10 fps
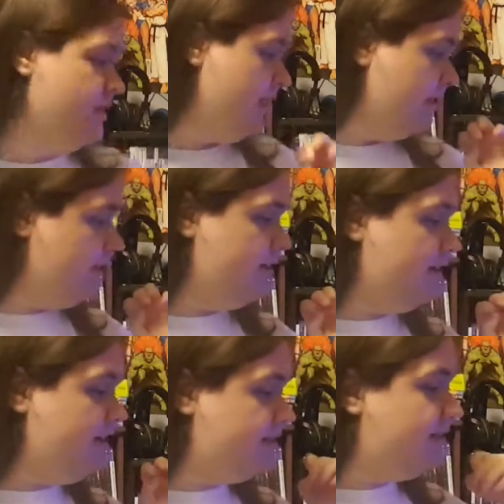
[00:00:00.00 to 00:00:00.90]
and it
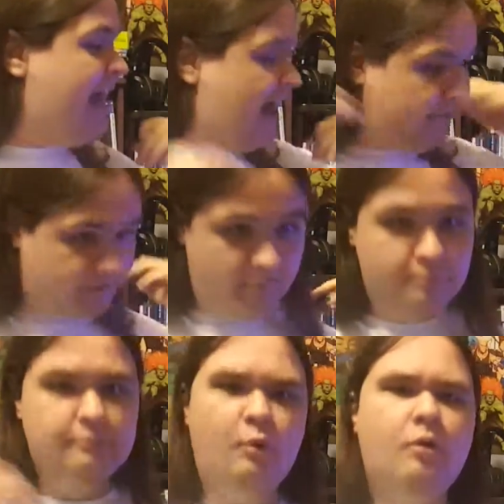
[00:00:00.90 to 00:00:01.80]
needs to have
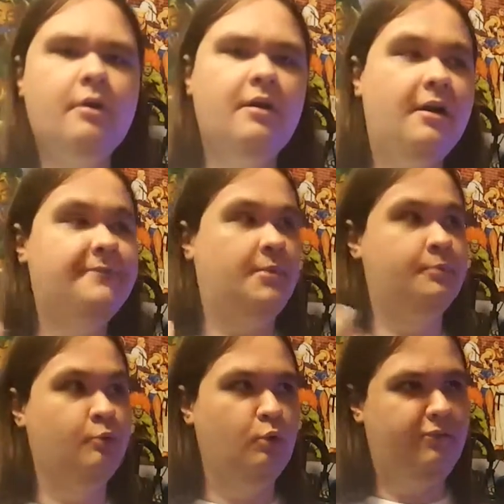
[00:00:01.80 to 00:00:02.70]
more of an
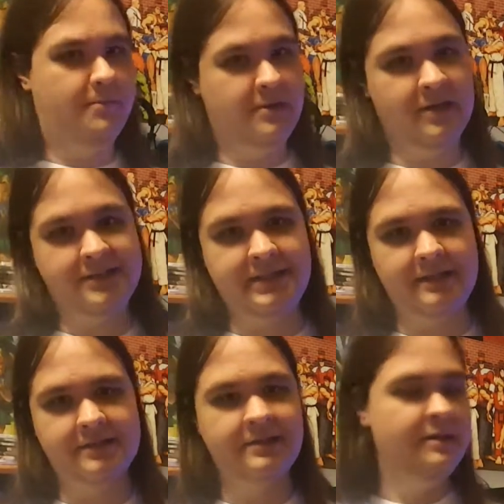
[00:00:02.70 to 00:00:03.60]
approval
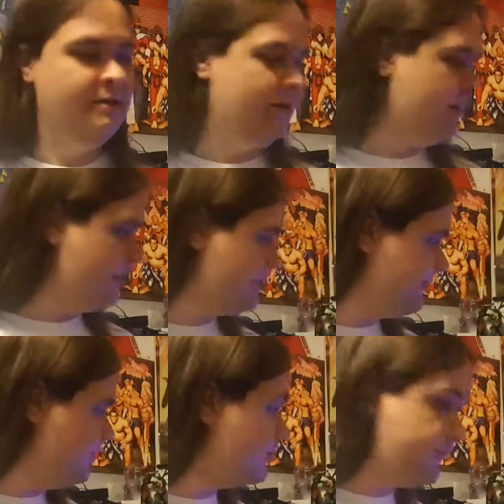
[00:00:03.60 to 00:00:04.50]
process. Because
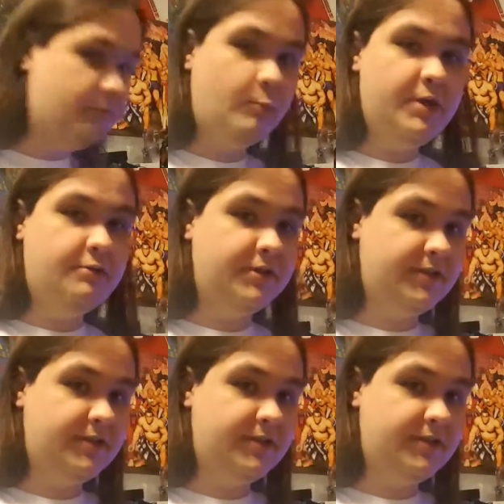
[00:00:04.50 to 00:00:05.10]
just from what you can